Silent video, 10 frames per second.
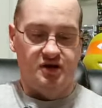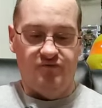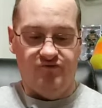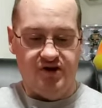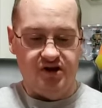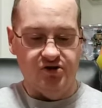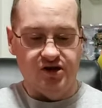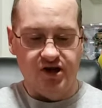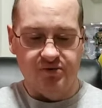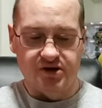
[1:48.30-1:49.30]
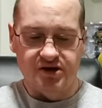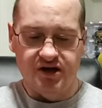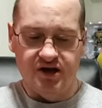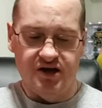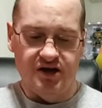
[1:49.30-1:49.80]
Video Game
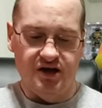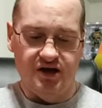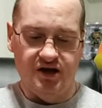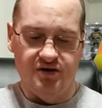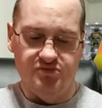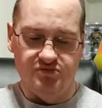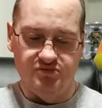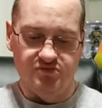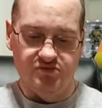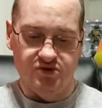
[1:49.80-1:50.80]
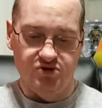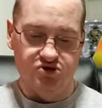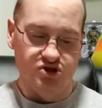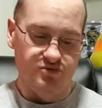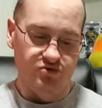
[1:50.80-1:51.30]
Cadet, a um,
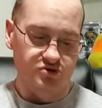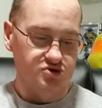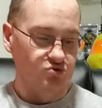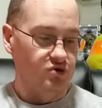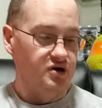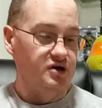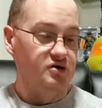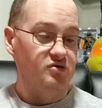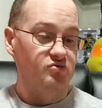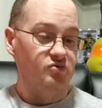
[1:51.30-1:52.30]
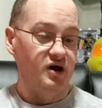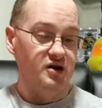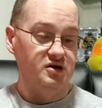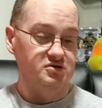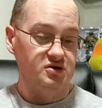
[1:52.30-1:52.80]
YouTuber, was the one that
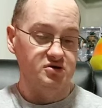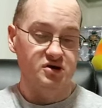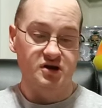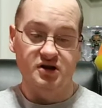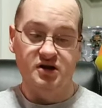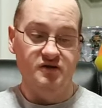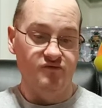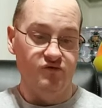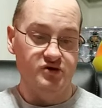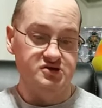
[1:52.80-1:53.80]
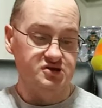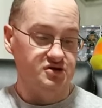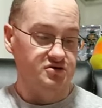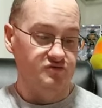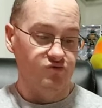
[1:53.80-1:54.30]
ran it. You know, you get an invoice
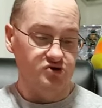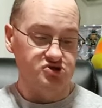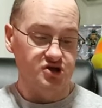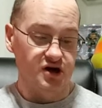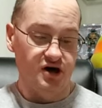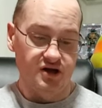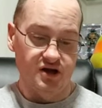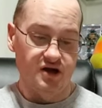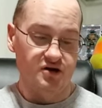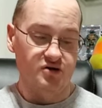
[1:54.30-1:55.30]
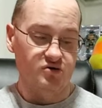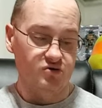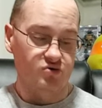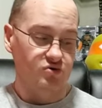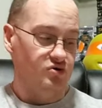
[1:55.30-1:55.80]
here of what you got. I got
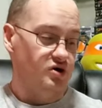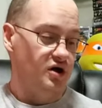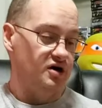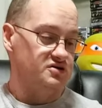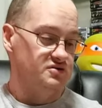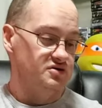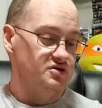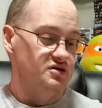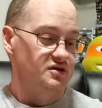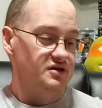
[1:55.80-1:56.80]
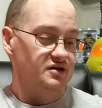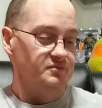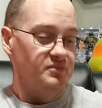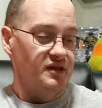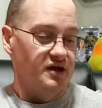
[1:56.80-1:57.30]
Chaos Field.
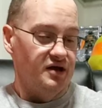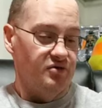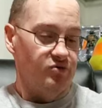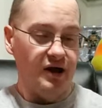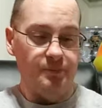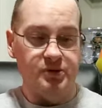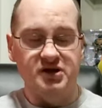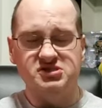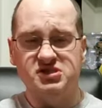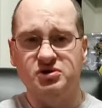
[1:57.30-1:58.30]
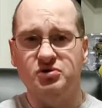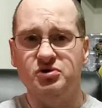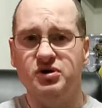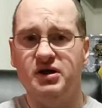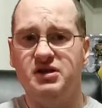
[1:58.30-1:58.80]
When I placed the
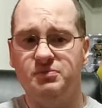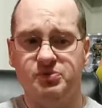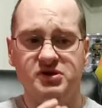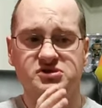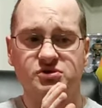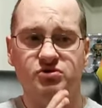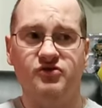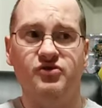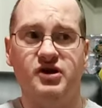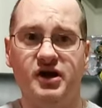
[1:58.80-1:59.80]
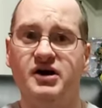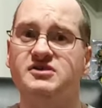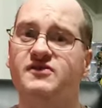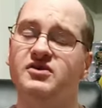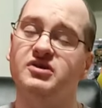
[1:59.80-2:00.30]
order, I did place the order for
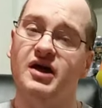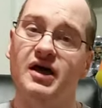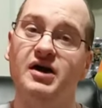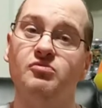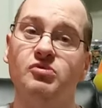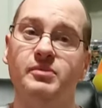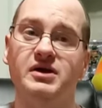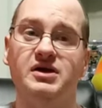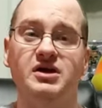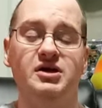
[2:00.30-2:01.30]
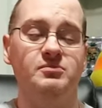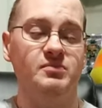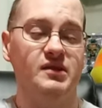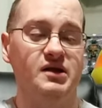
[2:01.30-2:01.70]
Chaos Field and Ribbit King.